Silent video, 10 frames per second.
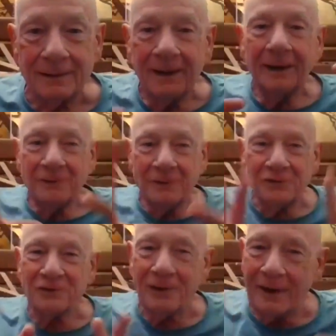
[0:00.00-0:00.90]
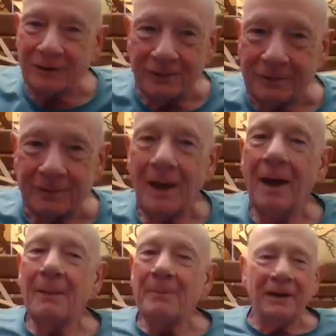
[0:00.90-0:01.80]
That the stress is,
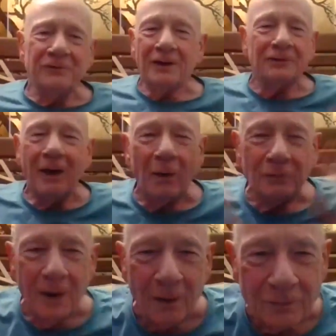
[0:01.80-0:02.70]
but he says, oh,